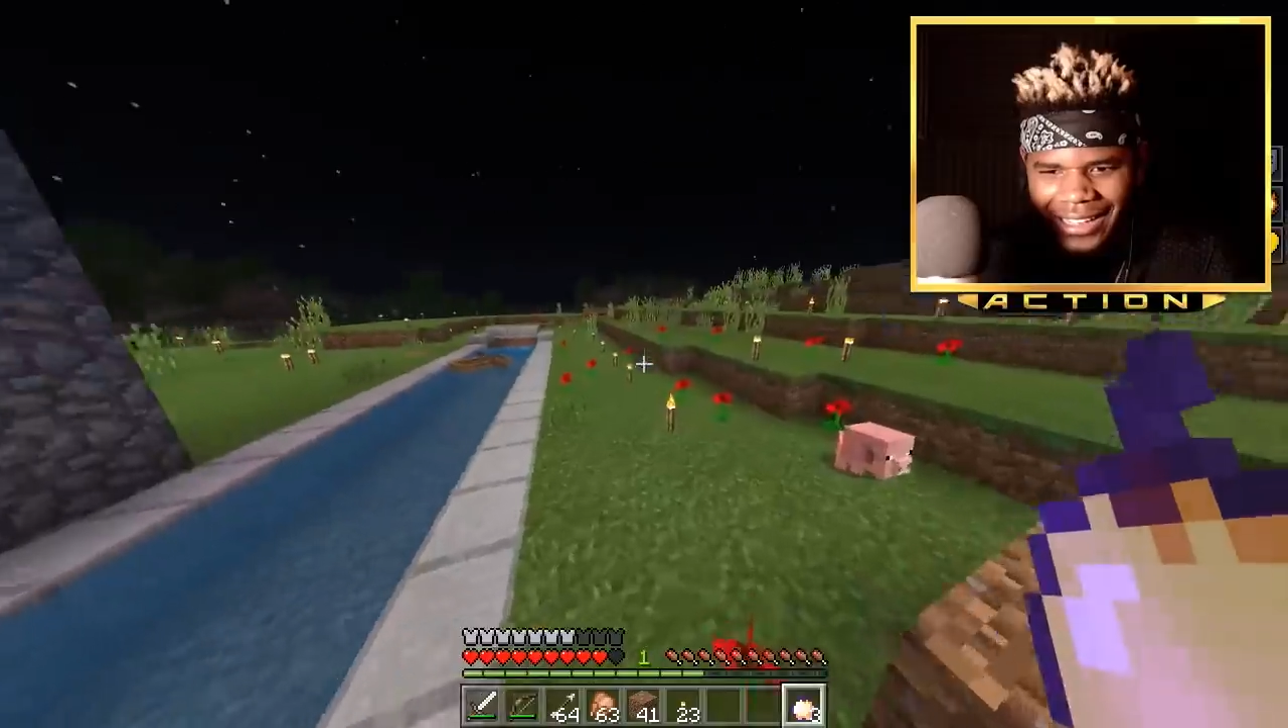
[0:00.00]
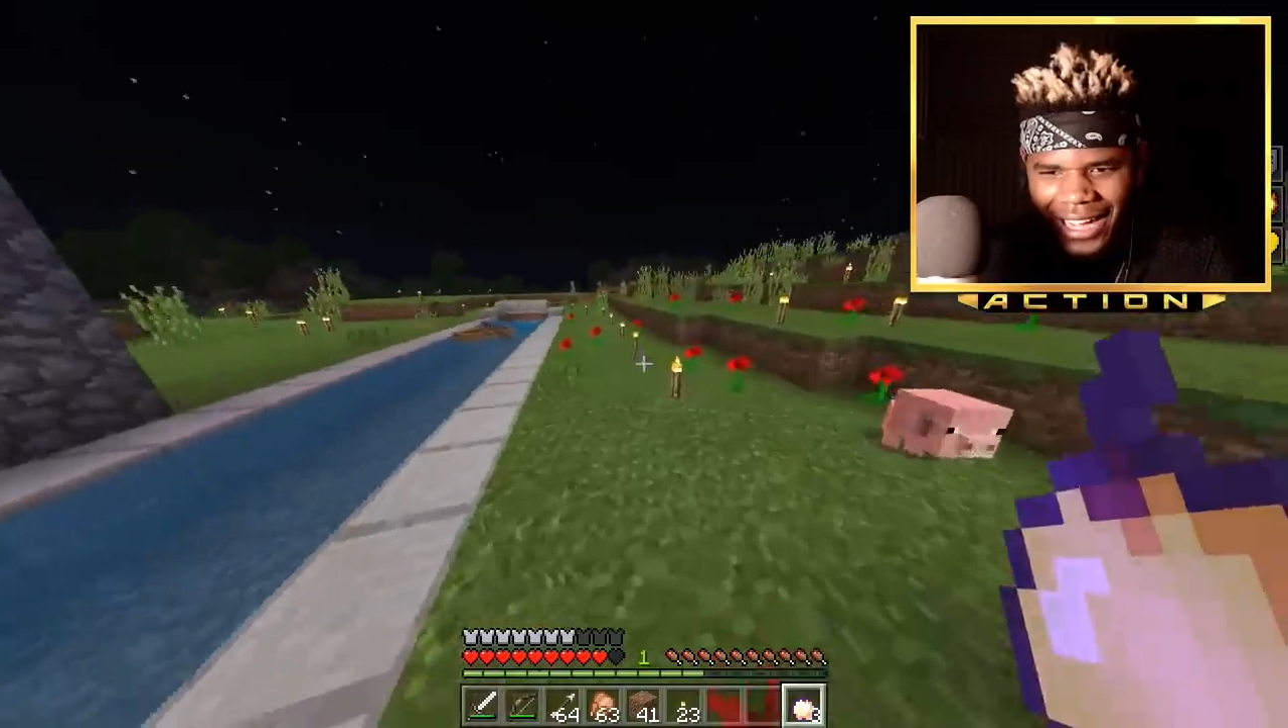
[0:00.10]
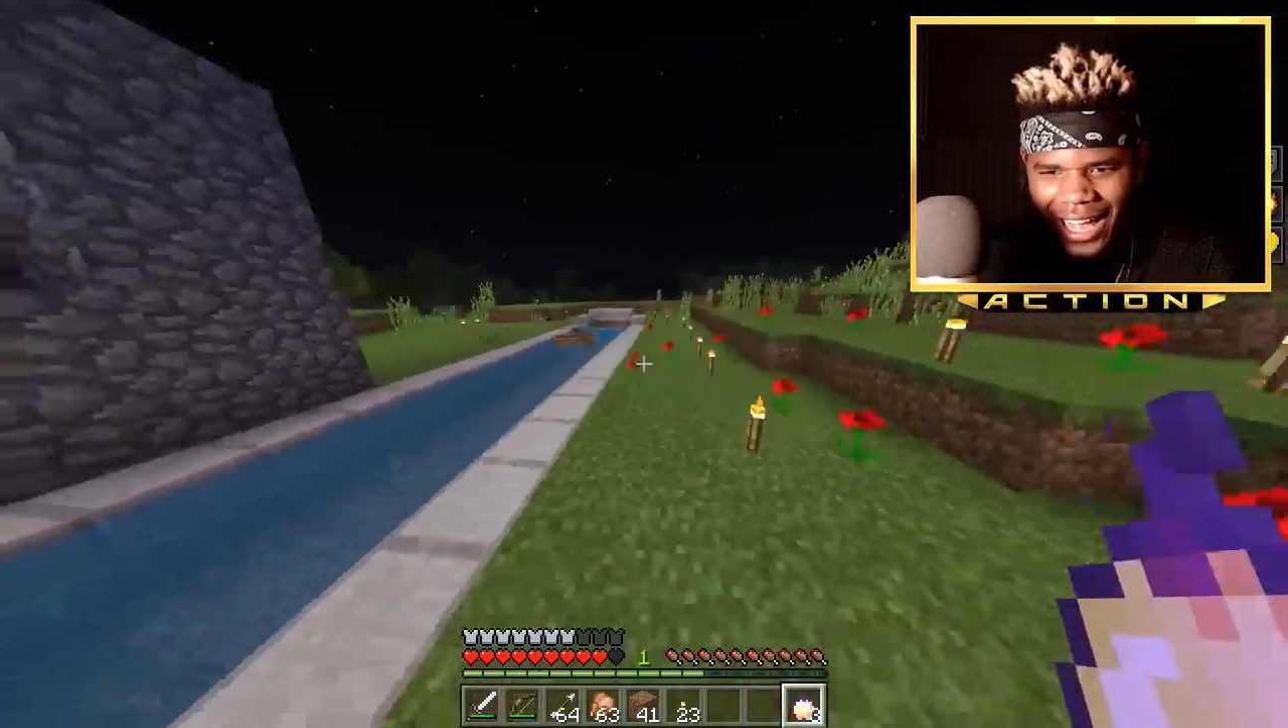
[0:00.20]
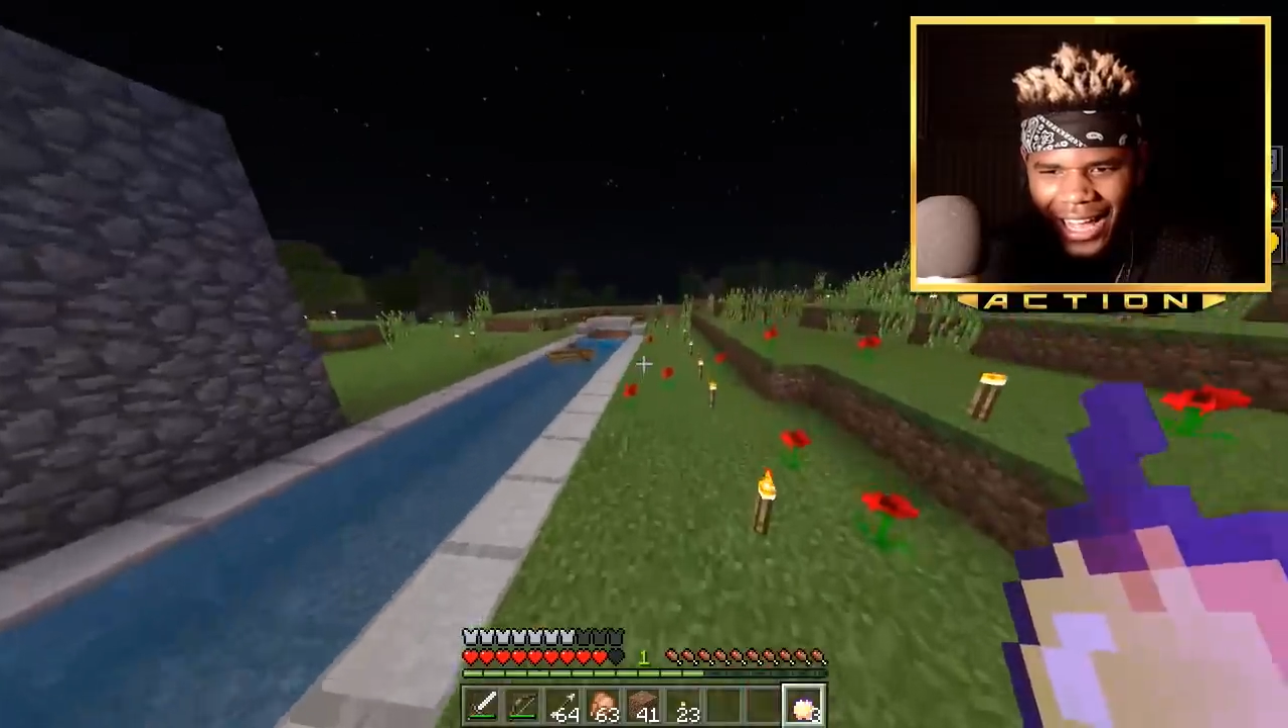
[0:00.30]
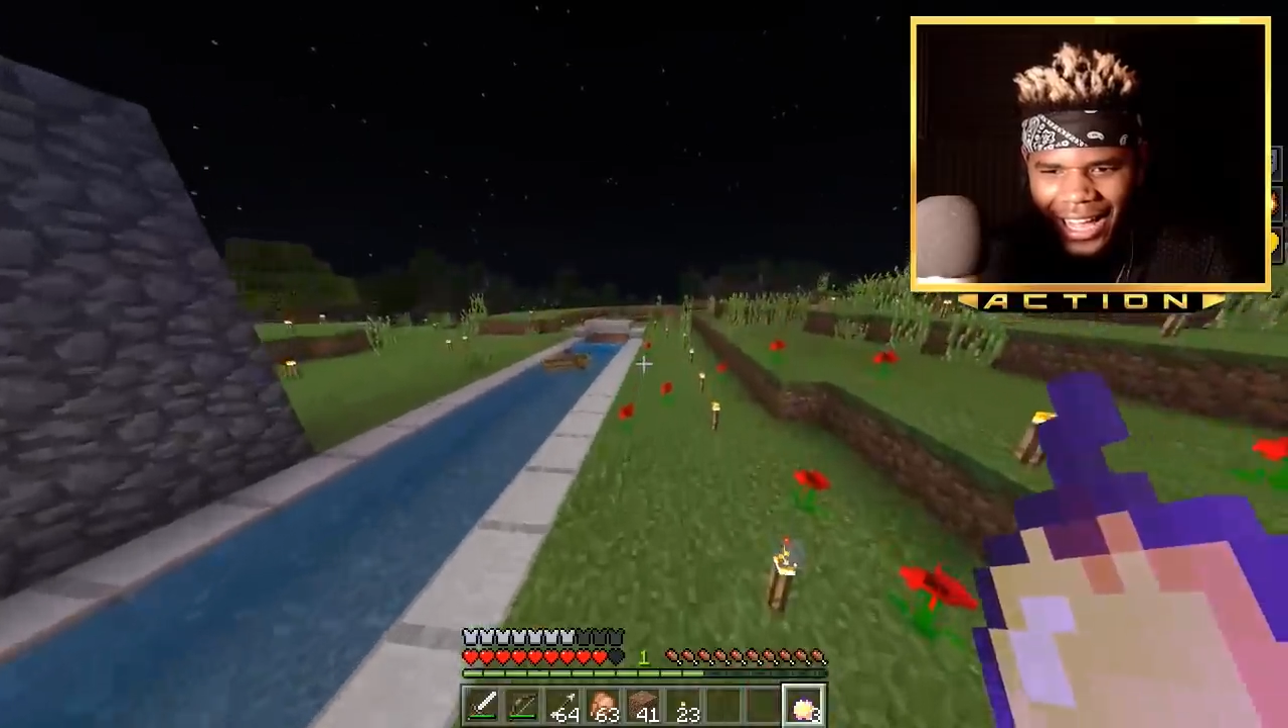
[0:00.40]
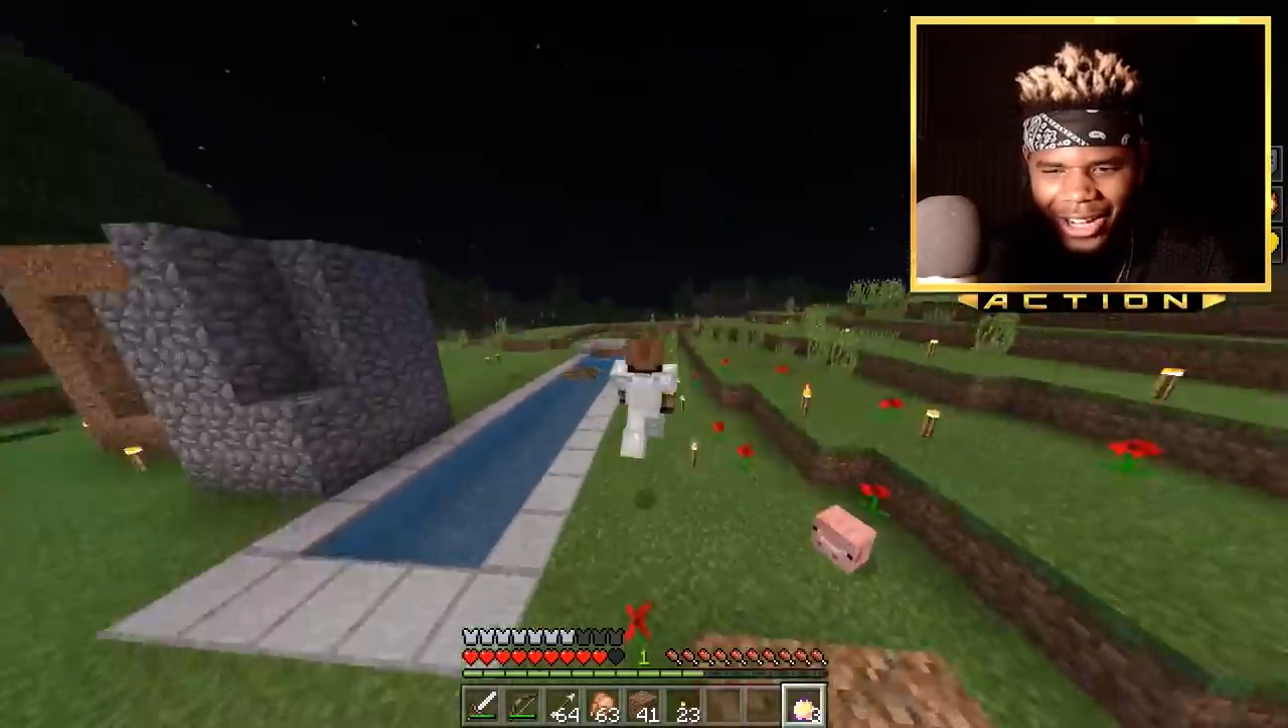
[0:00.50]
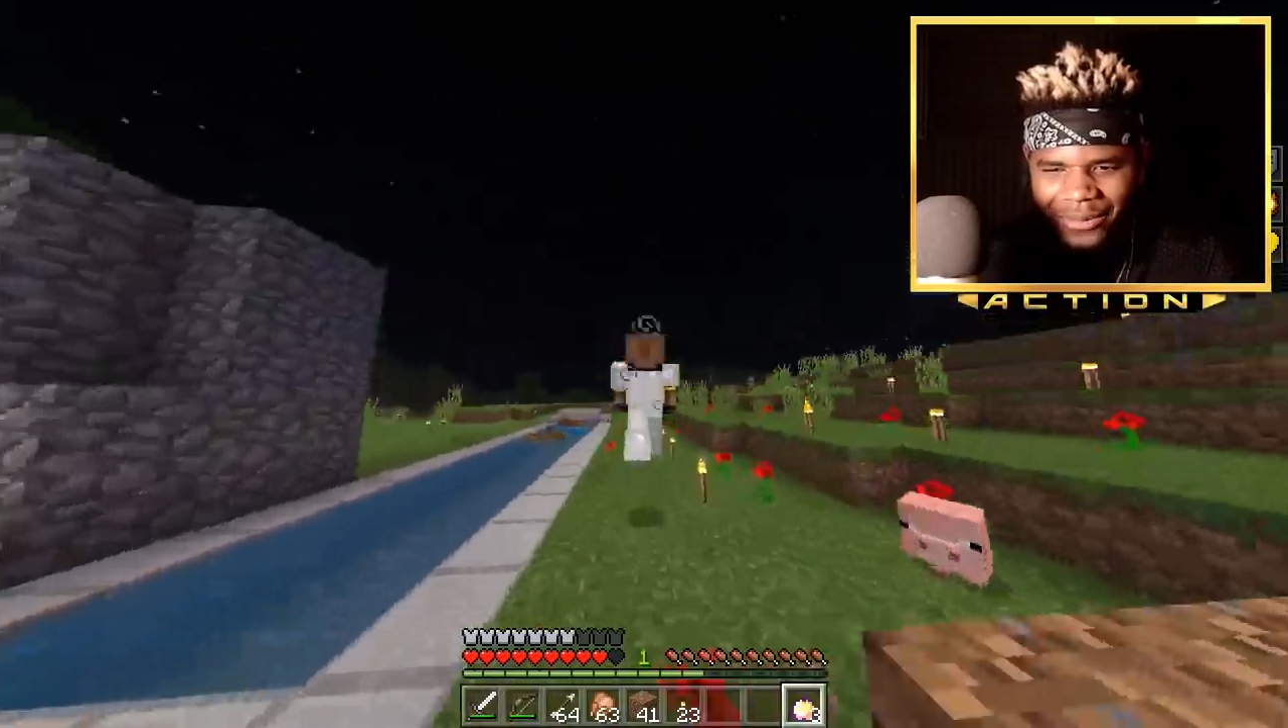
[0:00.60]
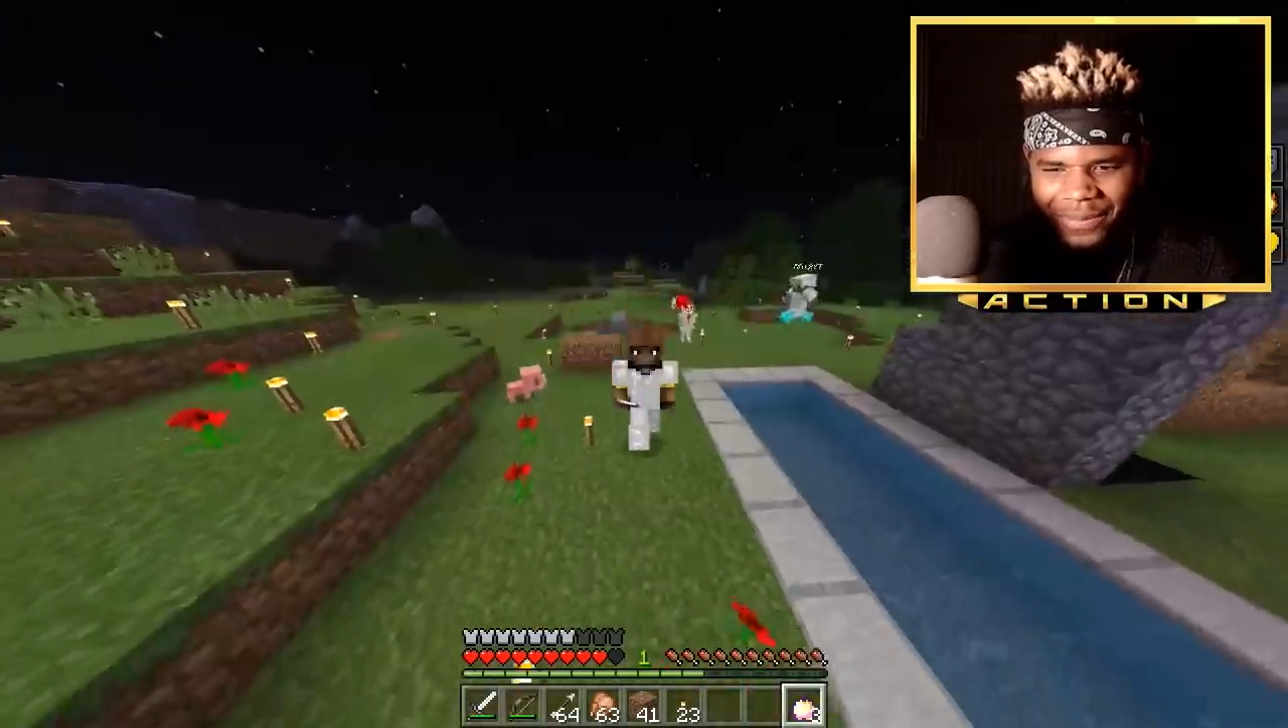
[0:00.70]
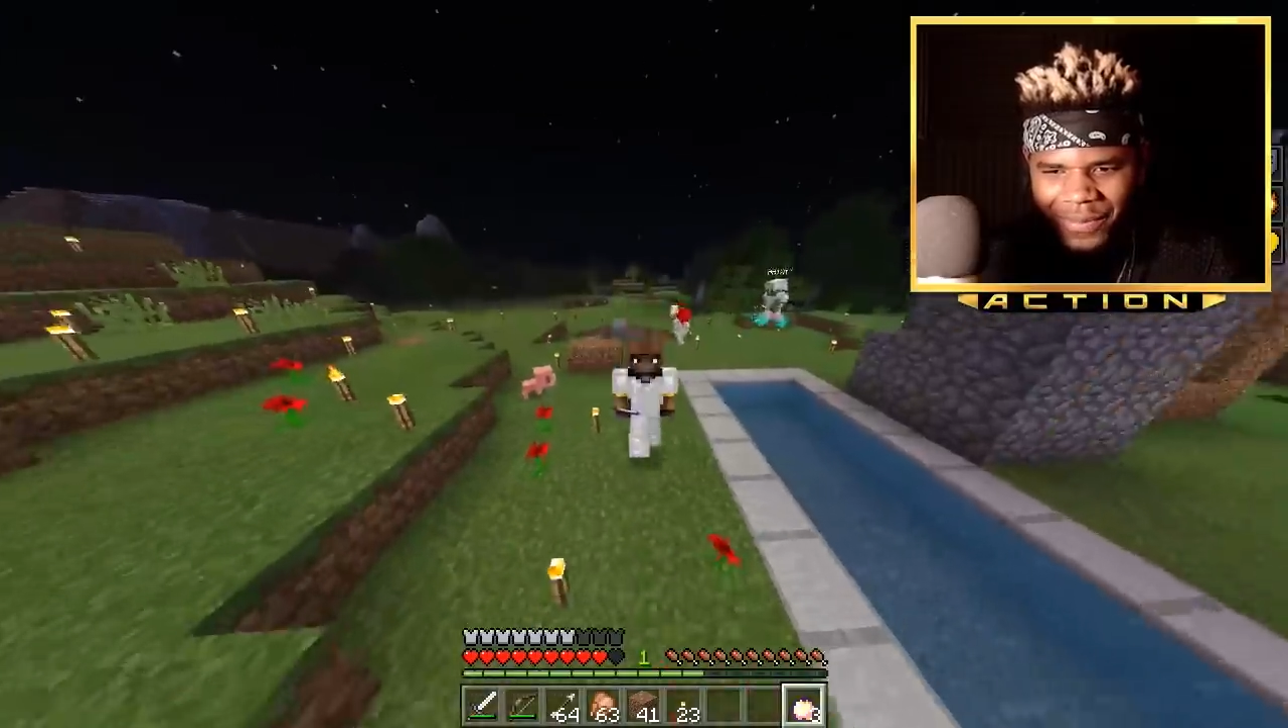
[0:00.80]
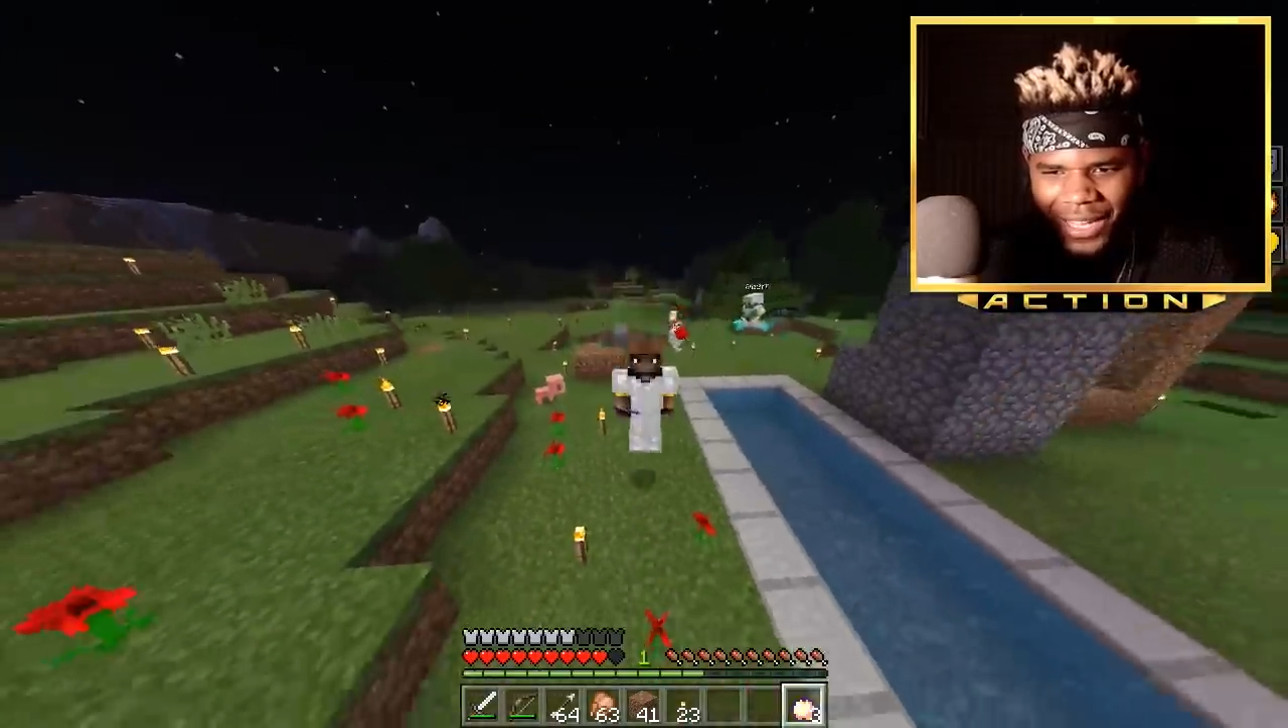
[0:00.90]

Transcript: run, run, ah, run.